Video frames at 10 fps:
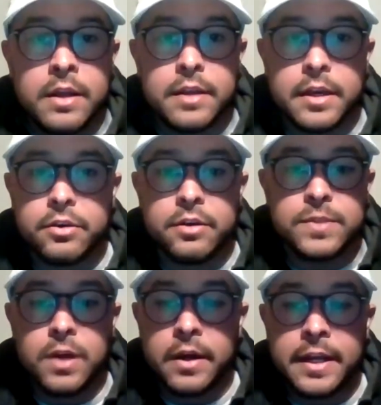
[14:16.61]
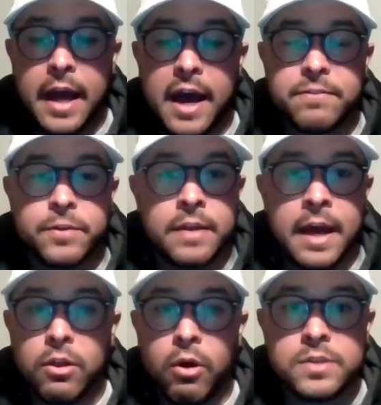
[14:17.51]
They could have done it after
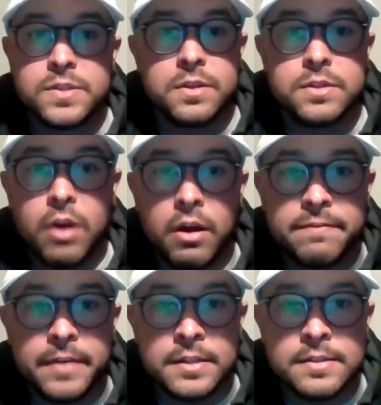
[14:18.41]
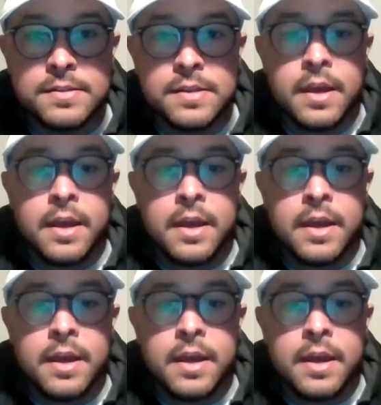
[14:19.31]
that loss to the Dolphins.